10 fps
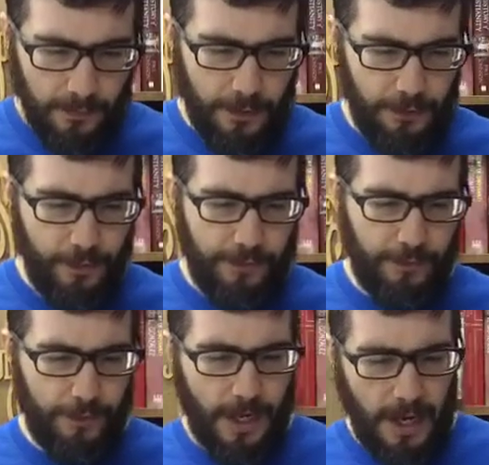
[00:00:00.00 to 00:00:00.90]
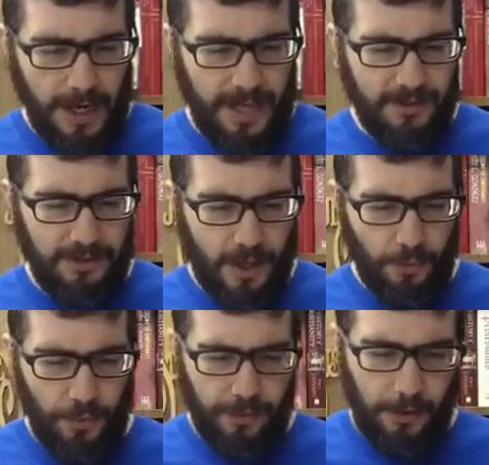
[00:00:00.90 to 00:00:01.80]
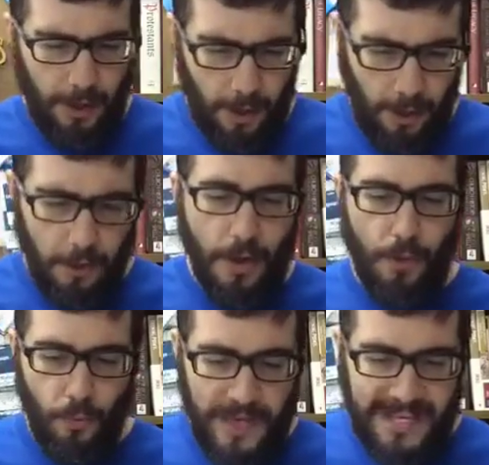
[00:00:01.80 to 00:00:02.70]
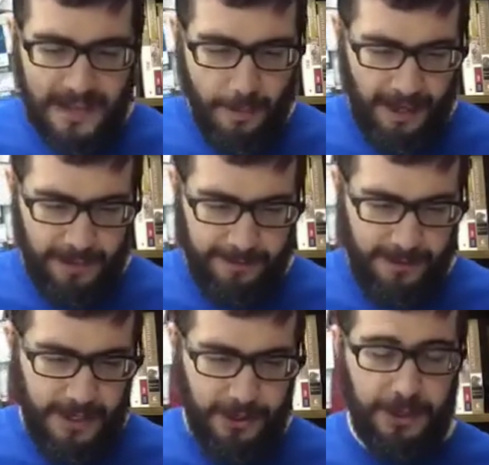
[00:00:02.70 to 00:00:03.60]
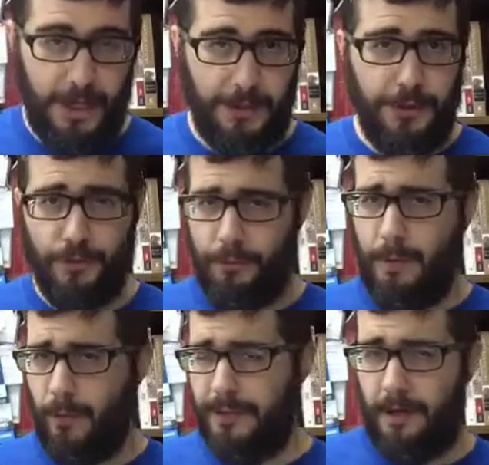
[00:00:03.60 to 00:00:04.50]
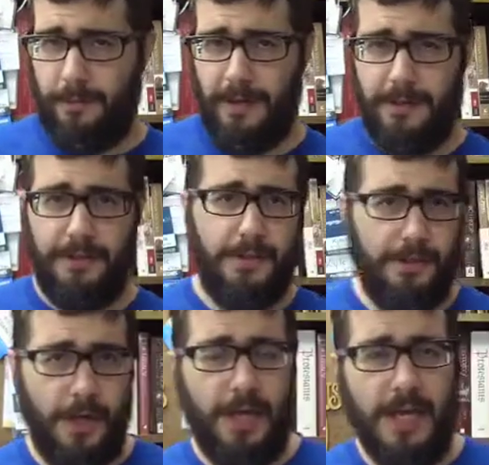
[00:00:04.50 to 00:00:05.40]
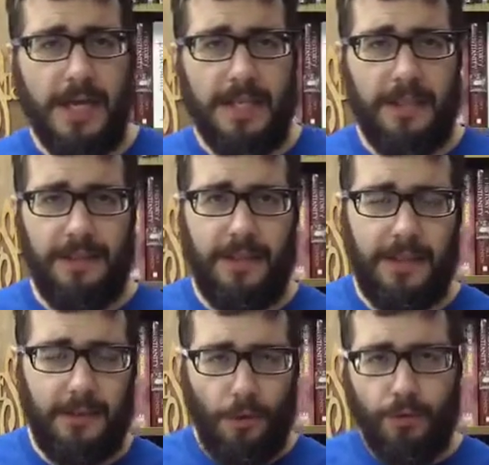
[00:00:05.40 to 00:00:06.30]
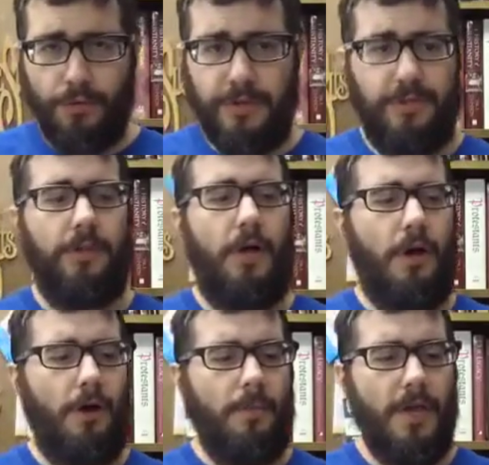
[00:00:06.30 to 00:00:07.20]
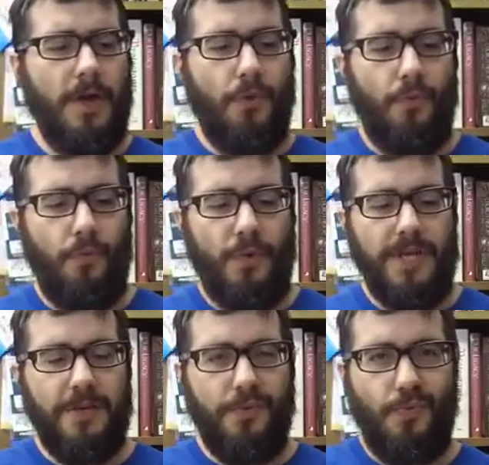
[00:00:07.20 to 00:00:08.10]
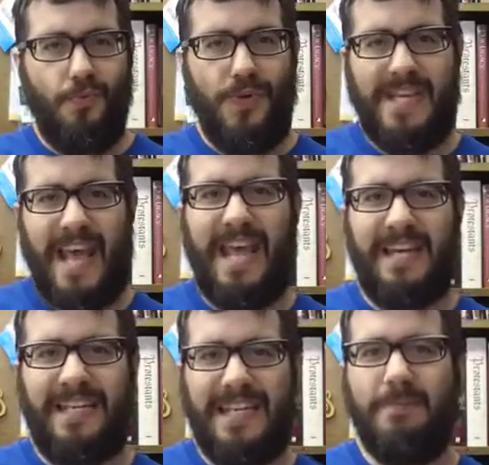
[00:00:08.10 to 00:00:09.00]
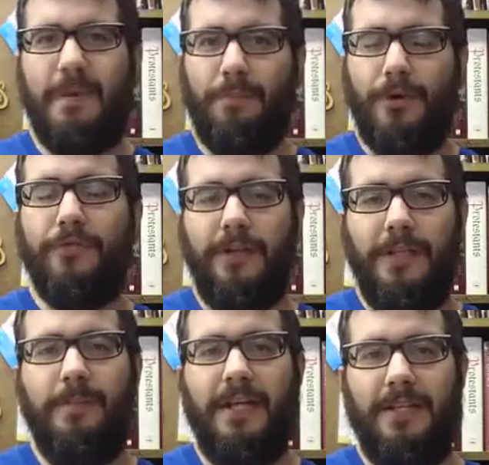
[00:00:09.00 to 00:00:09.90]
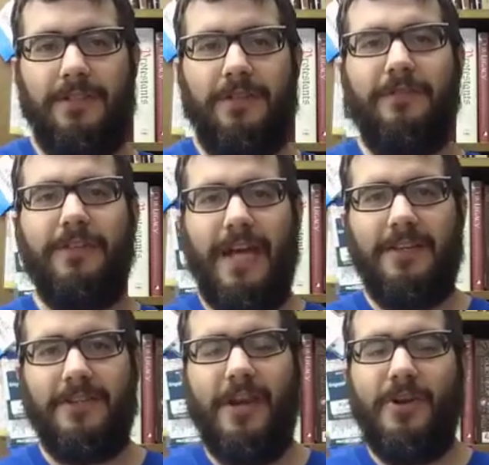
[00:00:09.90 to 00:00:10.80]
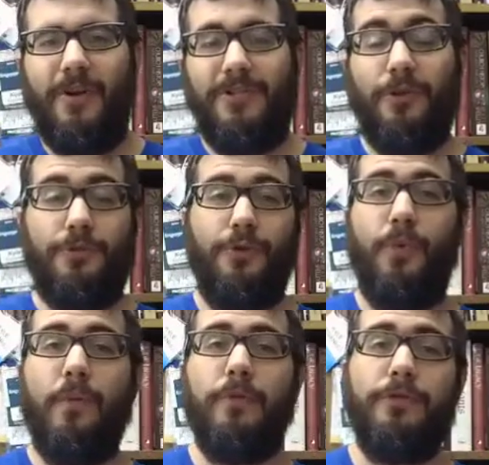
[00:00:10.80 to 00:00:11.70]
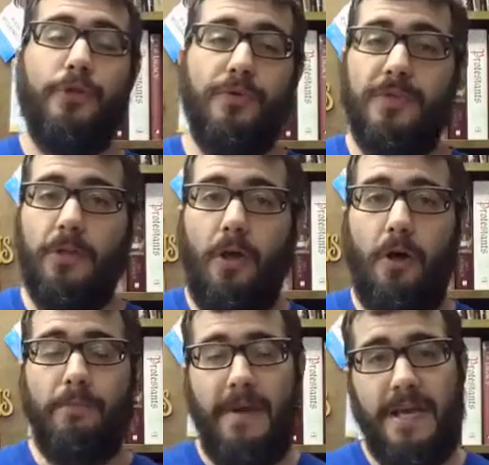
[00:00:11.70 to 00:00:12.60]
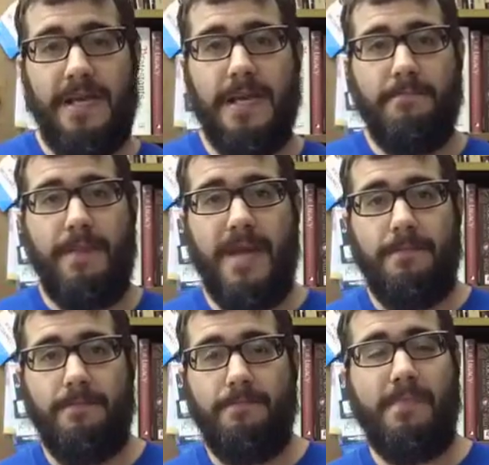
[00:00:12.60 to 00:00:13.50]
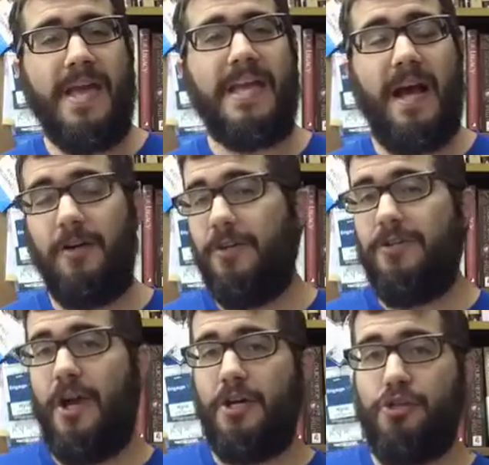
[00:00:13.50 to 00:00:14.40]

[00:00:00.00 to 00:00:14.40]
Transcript: Verse 3 For God has done what the law, weakened by the flesh, cannot do. Remember, we talked about this yesterday. That, that though there is the law, we we can't keep it perfectly because of the flesh. Right? So so what we'll do is the law may may make our desire